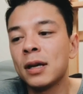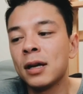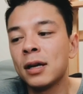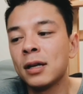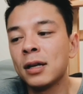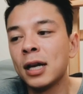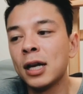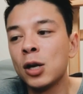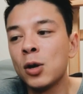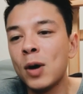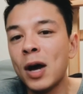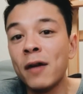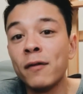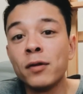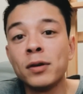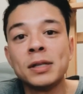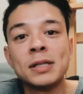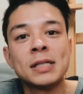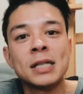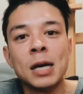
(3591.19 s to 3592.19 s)
And I know
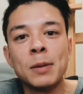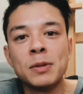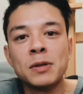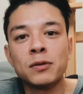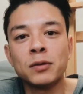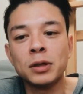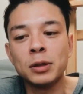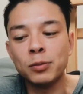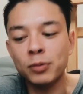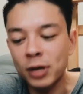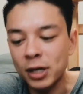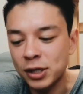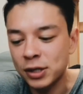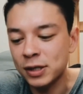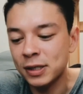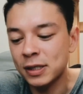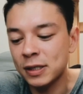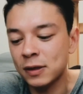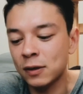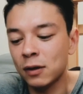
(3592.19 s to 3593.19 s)
everyone's time is really precious.